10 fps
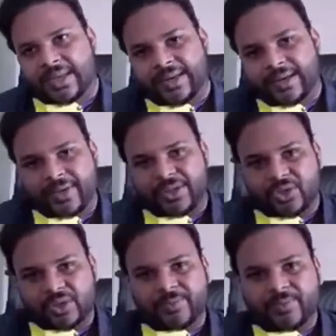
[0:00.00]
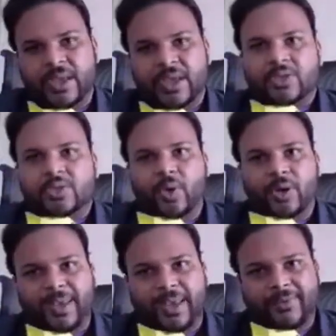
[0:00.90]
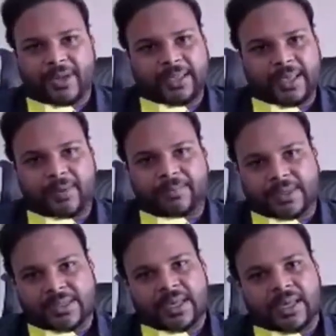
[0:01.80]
interventions. So, what behavioral therapies?